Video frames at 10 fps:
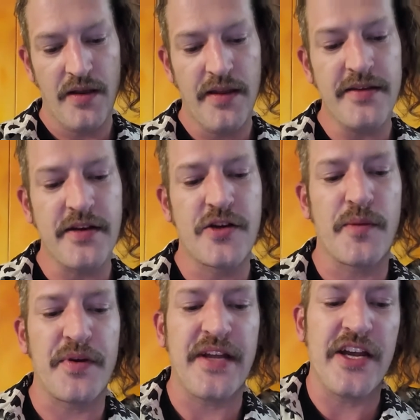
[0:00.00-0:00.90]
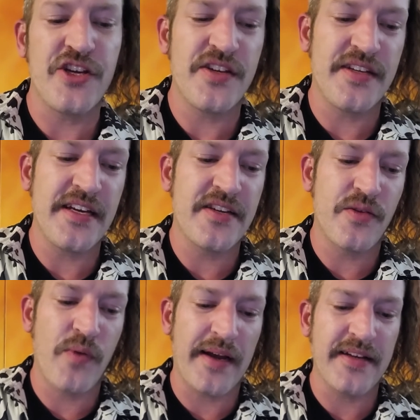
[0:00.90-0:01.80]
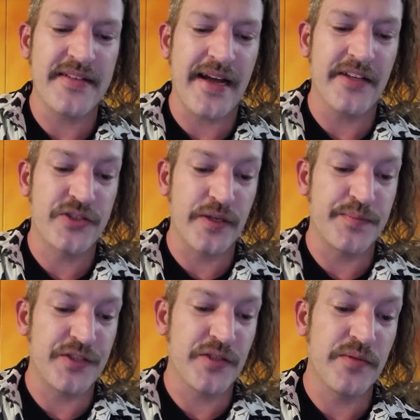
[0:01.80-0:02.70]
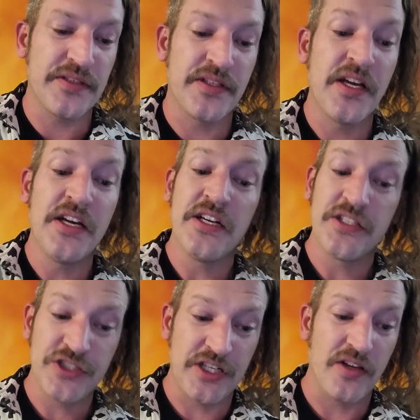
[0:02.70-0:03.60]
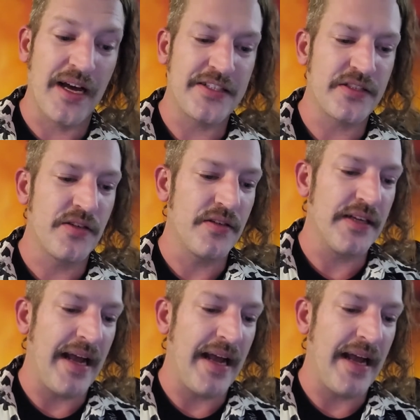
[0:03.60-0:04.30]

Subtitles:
This interpretation seeks to reconcile Scripture with geological and